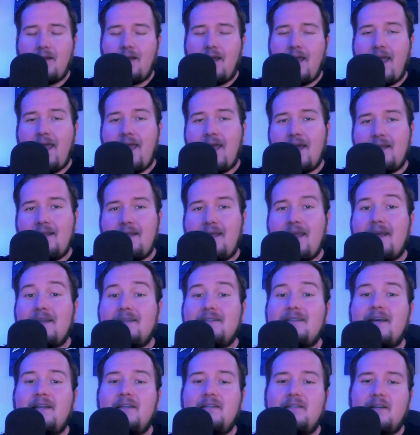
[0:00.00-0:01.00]
And he had
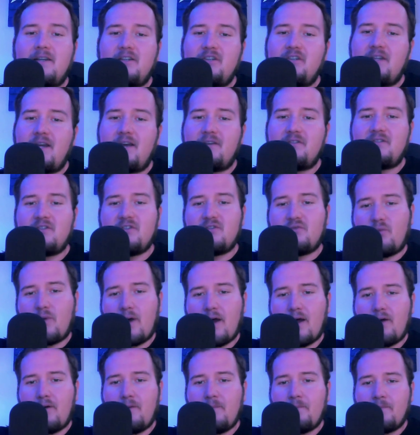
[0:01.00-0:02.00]
10 touchdowns as
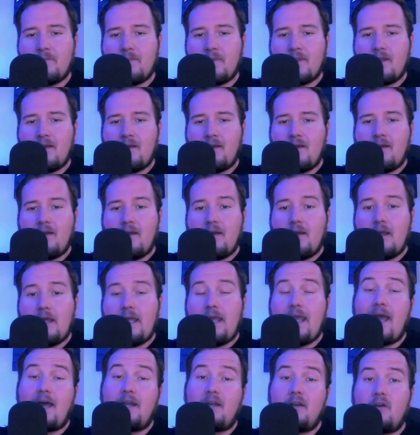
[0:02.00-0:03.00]
well.
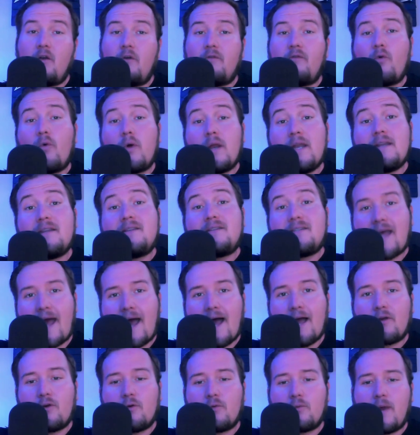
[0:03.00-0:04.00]
He had an avoided
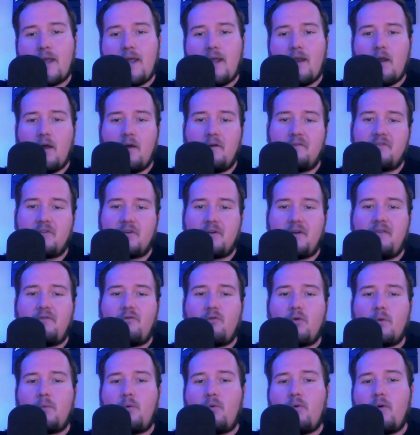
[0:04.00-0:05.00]
tackle rate of
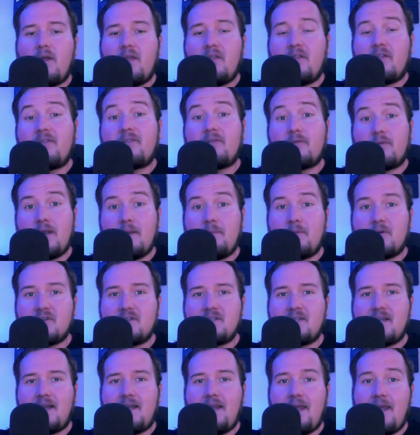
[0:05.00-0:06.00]
34.3%
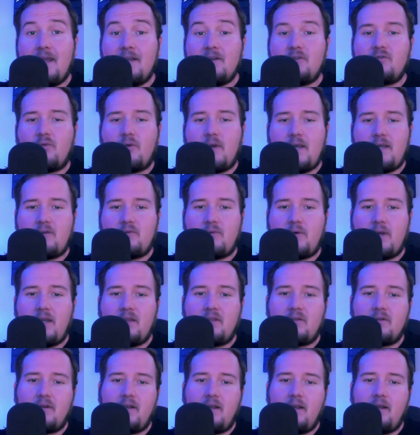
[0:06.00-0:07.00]
in
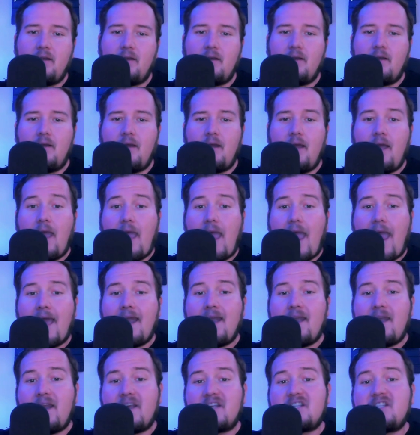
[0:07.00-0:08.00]
2023 and
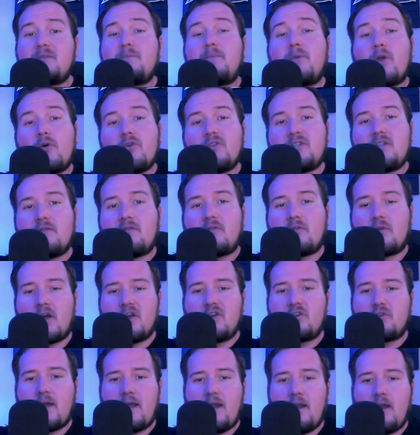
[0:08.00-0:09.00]
an explosive
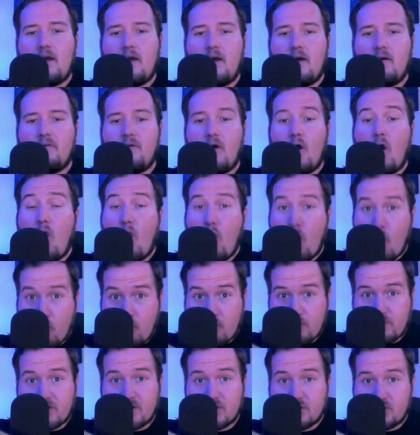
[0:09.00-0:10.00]
rush rate of
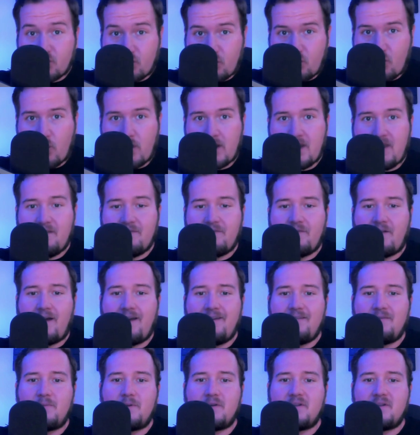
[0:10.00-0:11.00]
over 25%.